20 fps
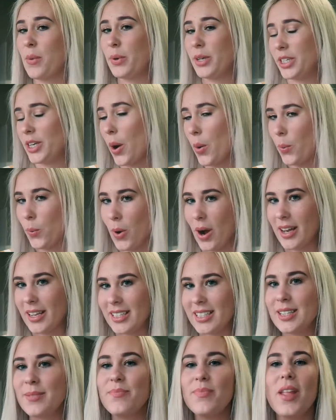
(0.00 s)
that we don't
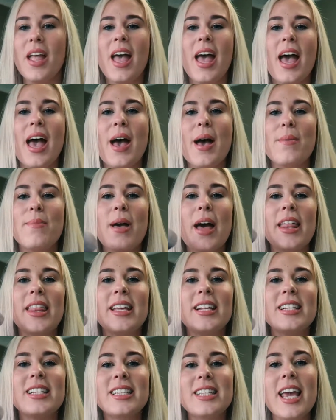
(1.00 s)
want. And
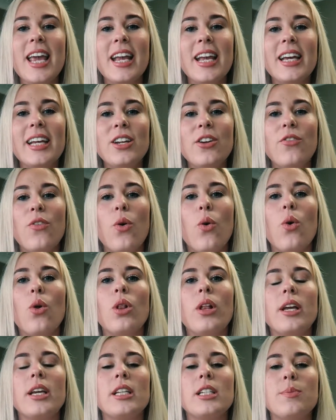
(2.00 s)
then second of
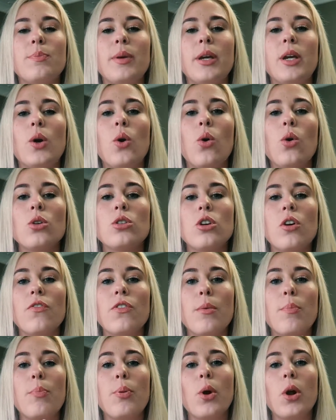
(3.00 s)
all is because of
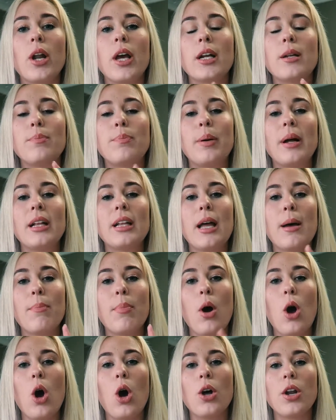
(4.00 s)
the product
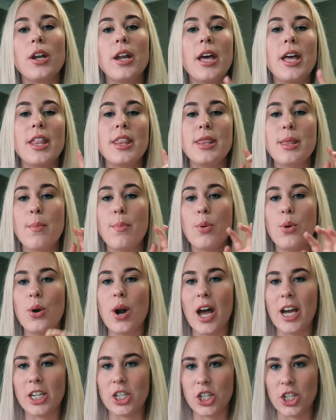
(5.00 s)
buildup on the
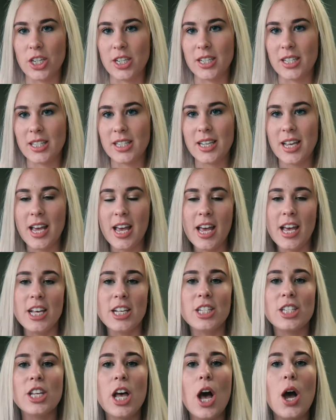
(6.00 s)
brushes.
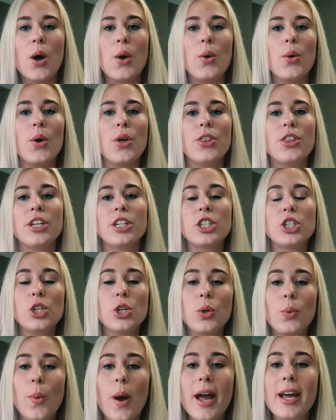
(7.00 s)
So the
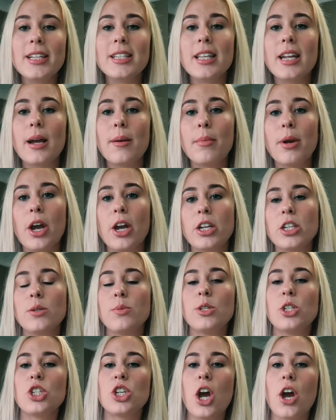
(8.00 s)
two ways that I'm going to
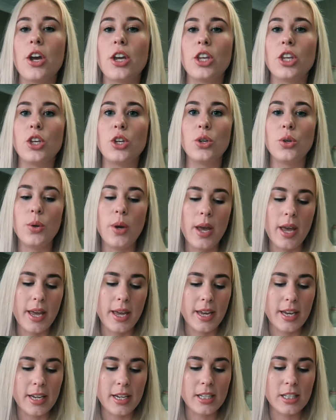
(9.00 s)
be showing you
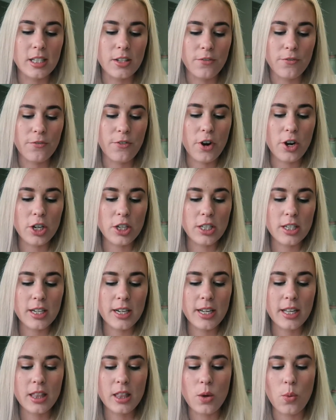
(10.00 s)
is,
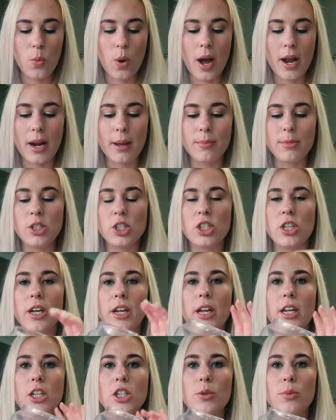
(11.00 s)
firstly, the one I'm just
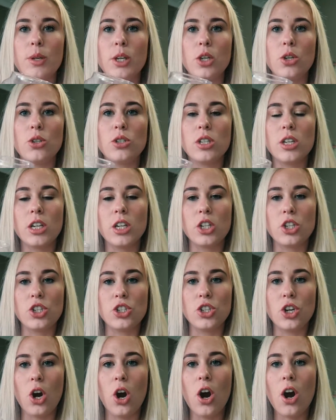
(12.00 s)
going to be using a
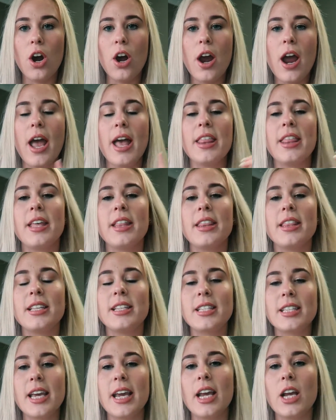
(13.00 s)
jar, and then the
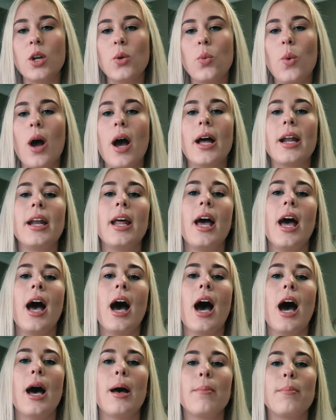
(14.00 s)
second one
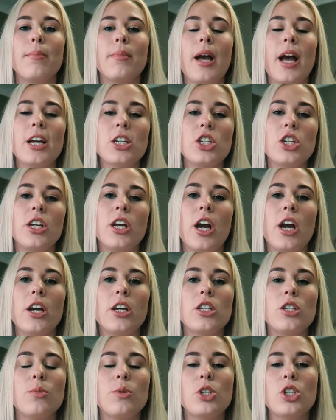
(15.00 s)
I'm actually
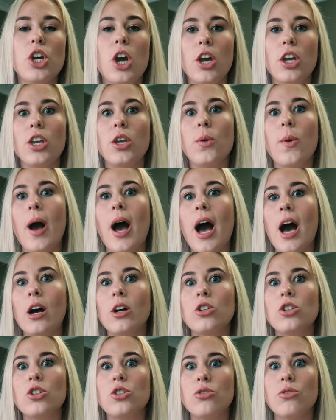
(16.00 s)
going to be showing you
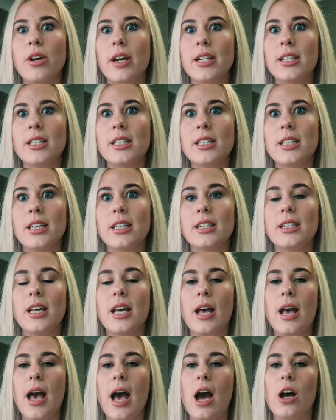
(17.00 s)
how to rinse it,
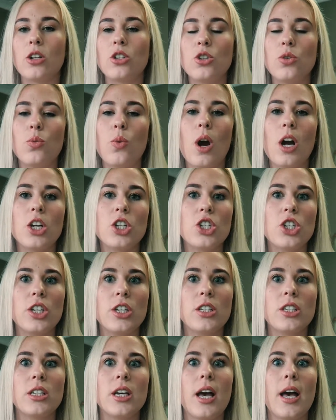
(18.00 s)
how to wash
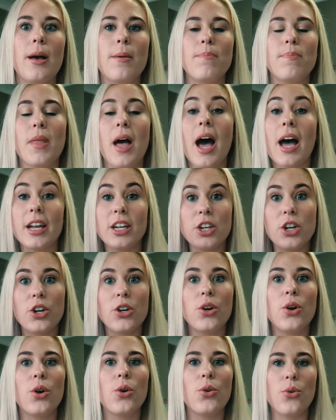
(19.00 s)
it
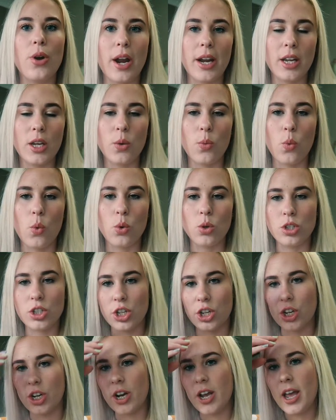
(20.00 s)
under running
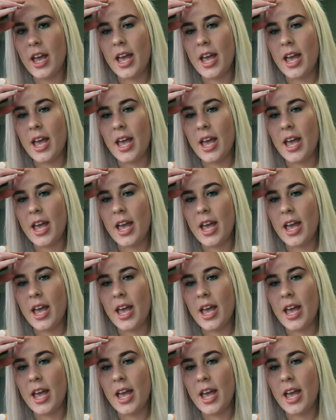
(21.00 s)
water.